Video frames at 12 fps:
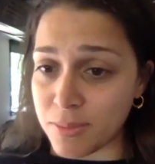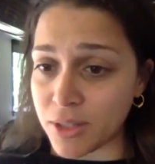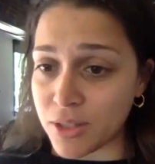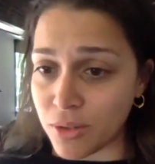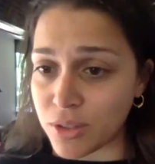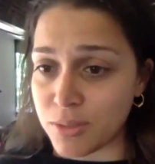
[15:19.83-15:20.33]

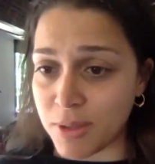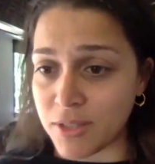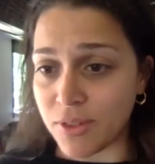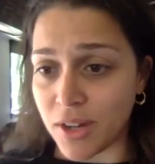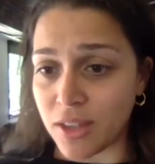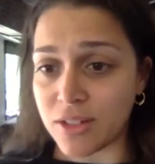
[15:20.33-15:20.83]
but to hold space
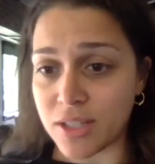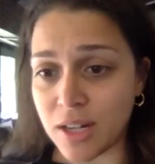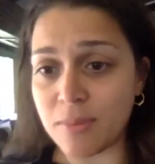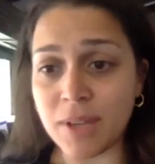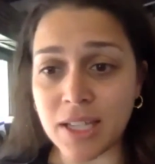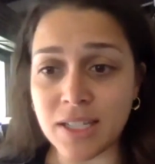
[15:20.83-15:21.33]
for others, and
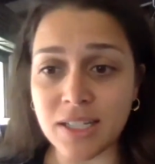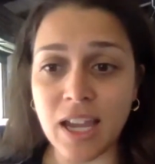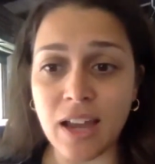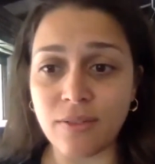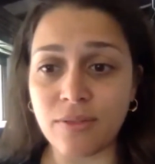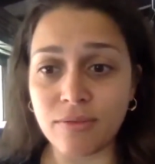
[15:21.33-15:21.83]
I'm guessing to
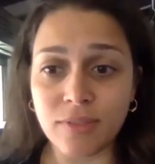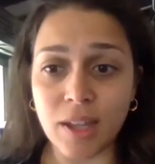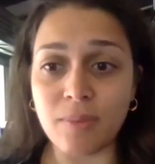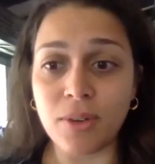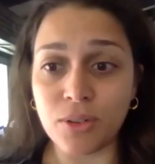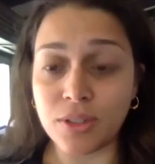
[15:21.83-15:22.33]
have
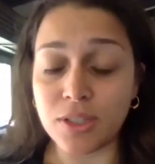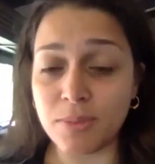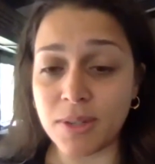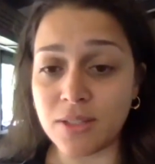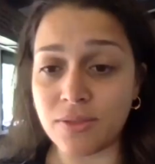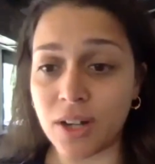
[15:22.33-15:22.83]
them hold
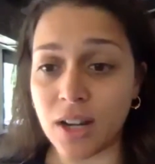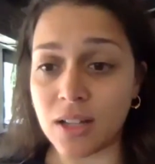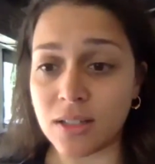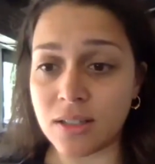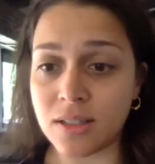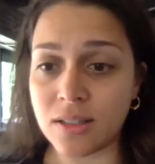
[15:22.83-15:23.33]
space for
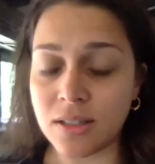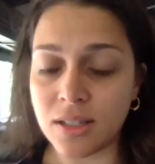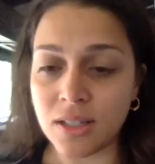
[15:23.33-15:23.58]
us.